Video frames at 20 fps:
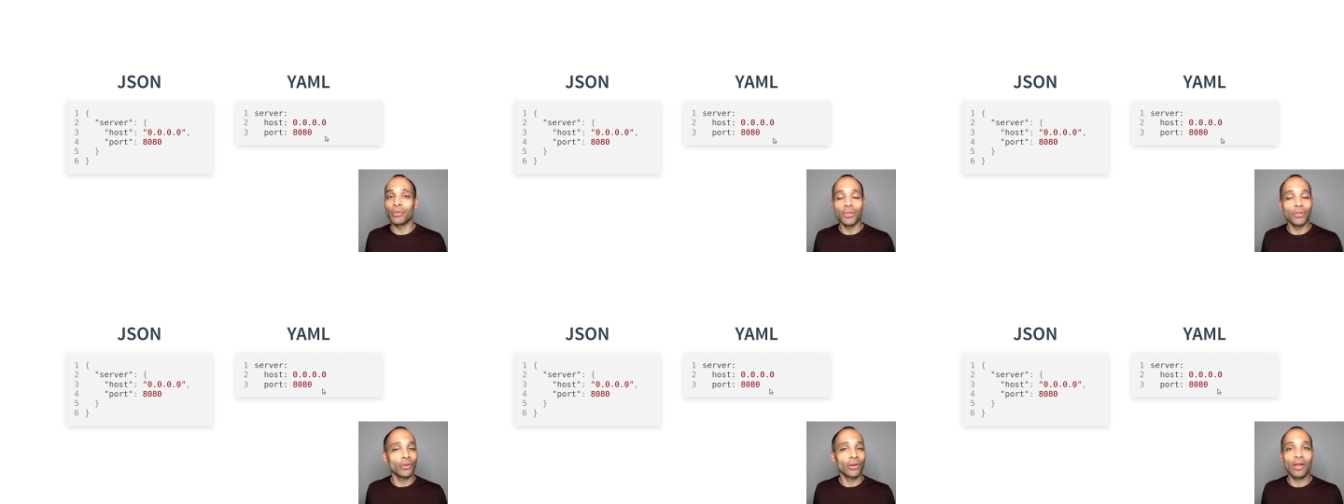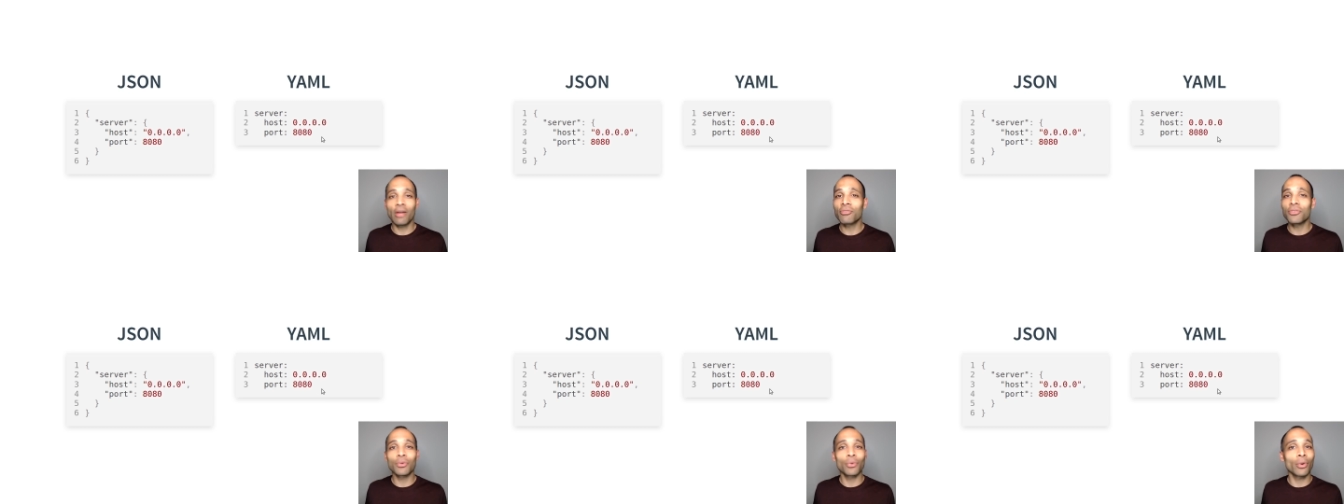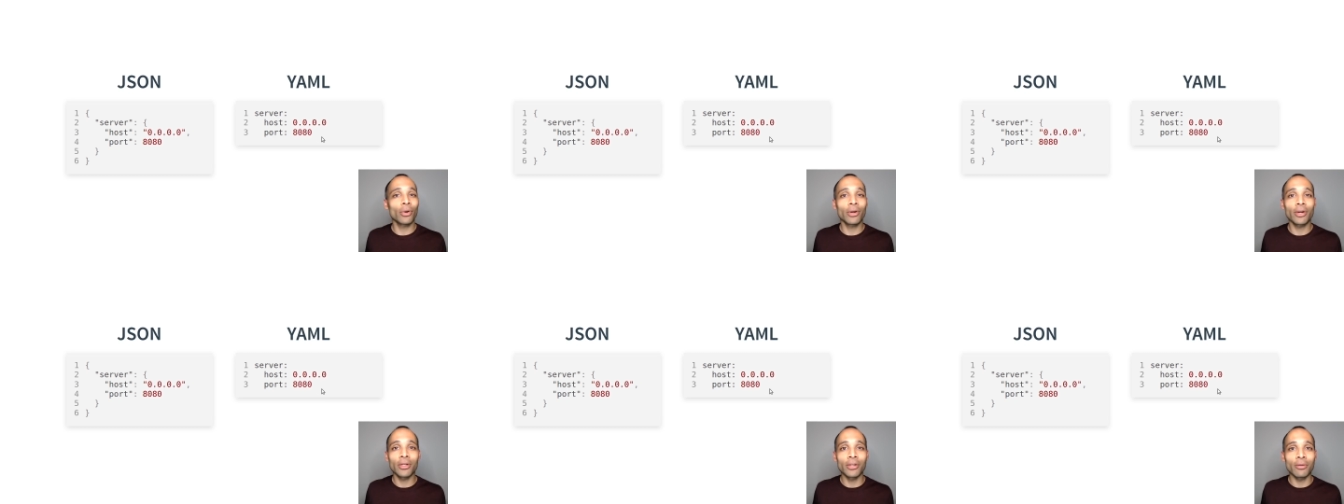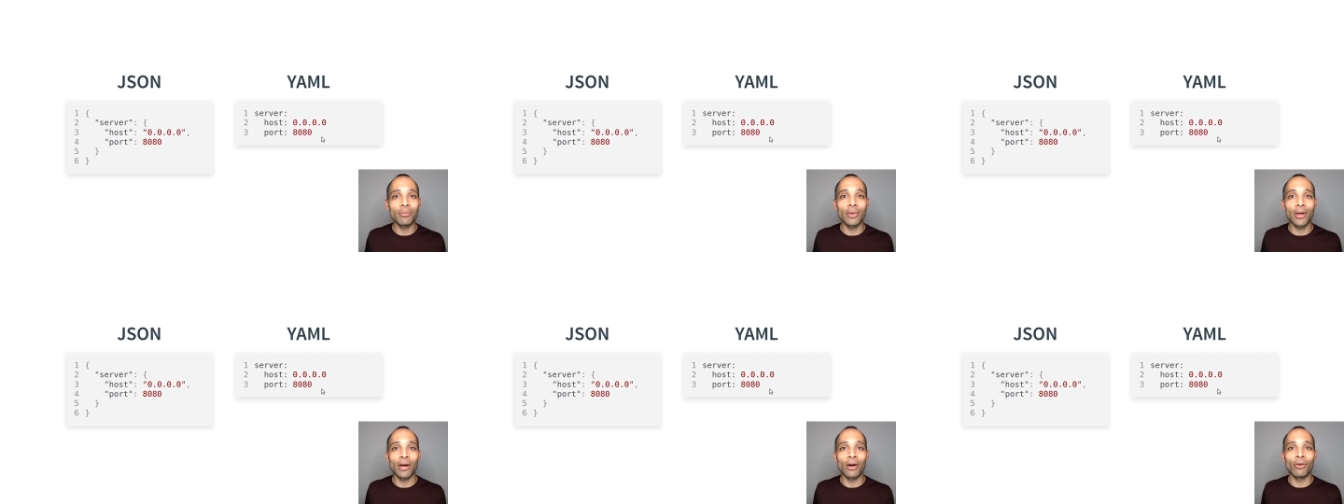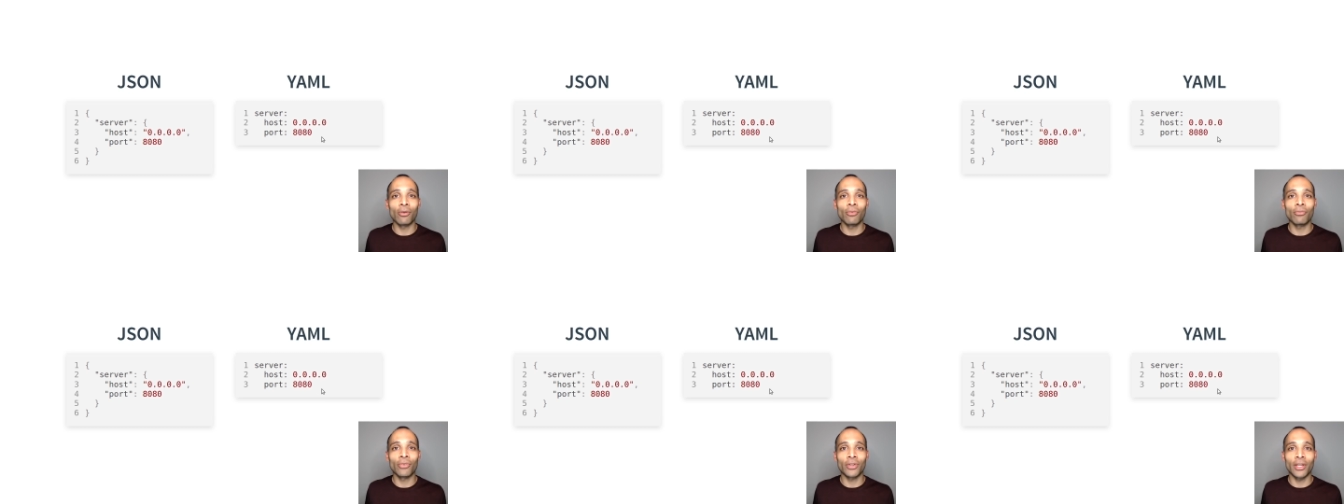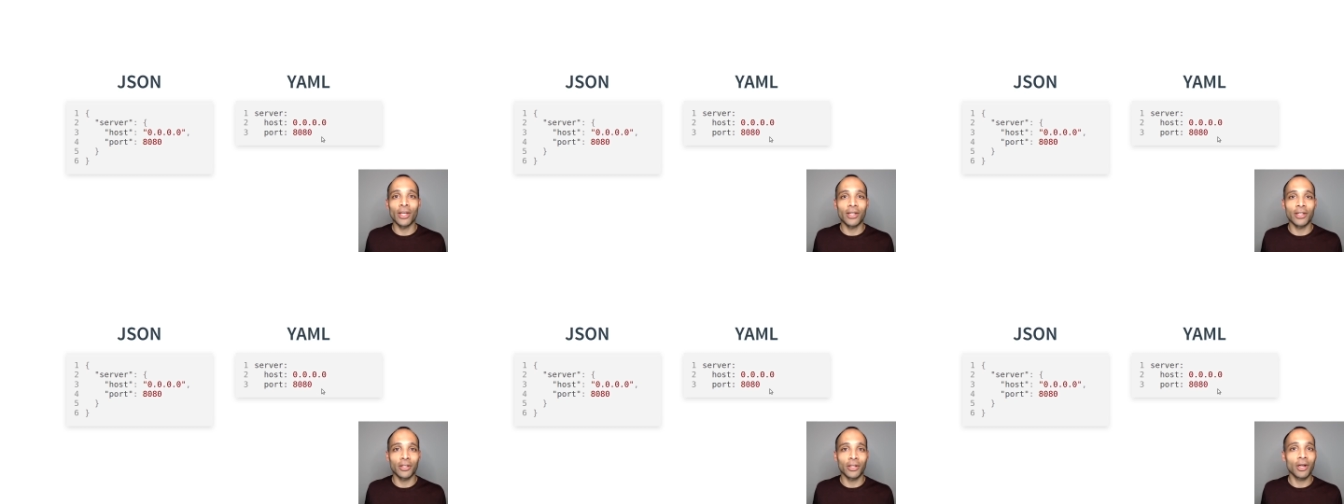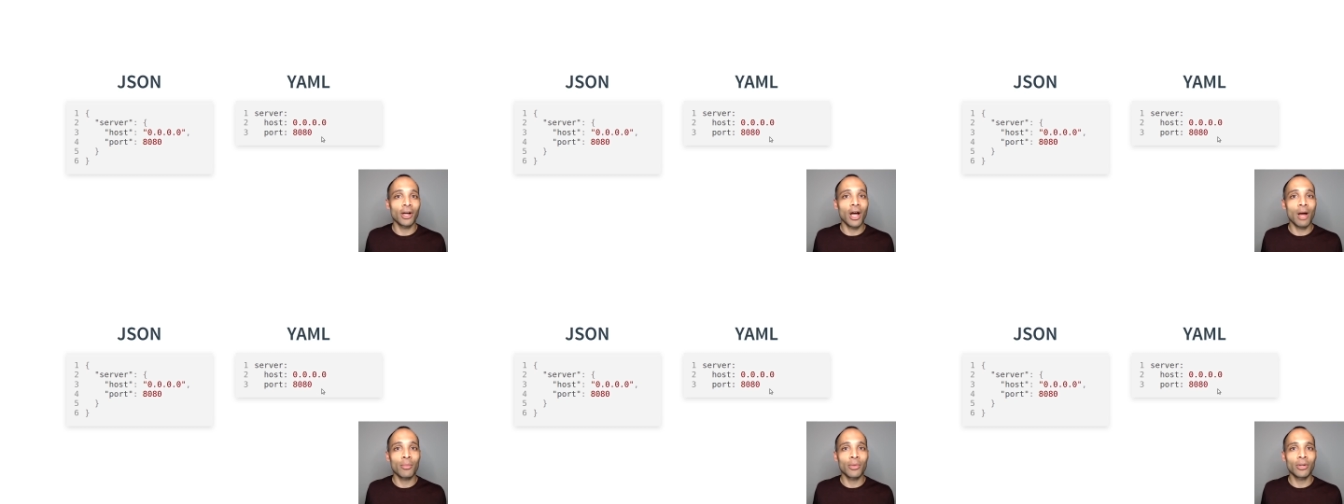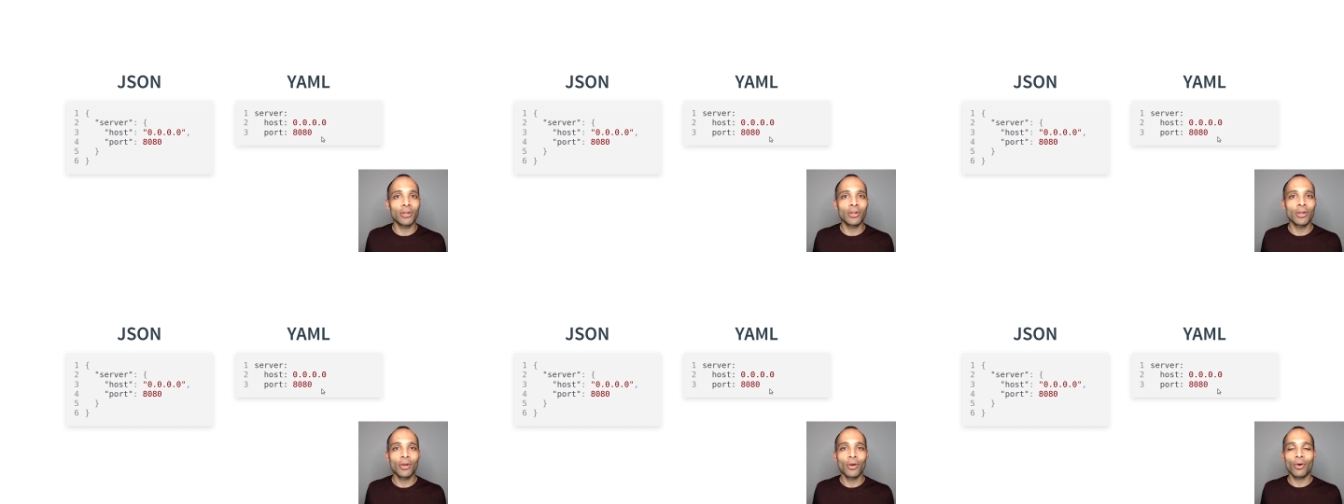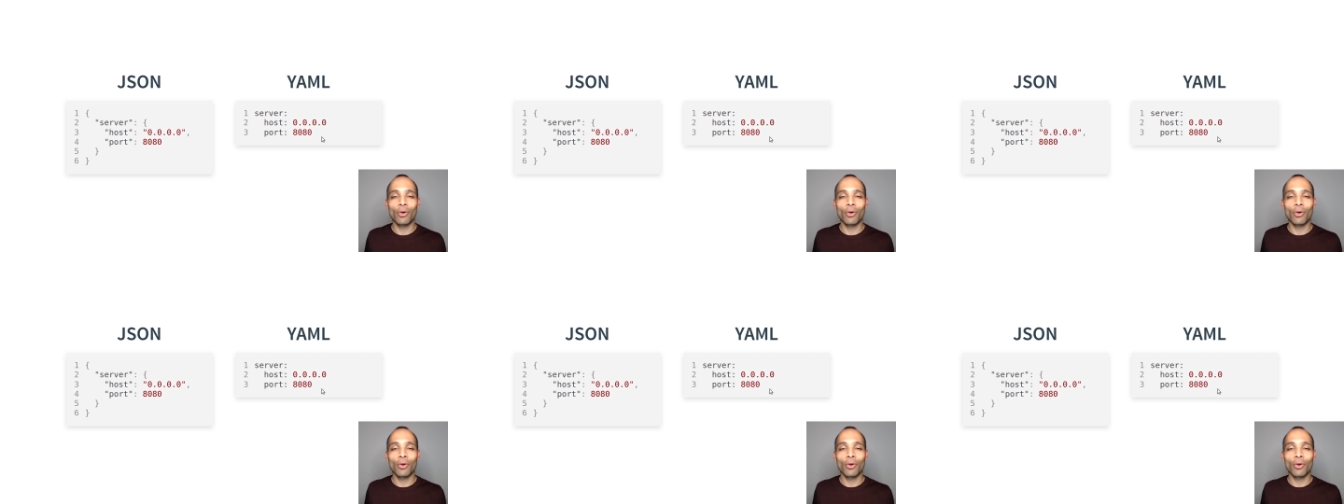you don't have to worry about forgetting a comma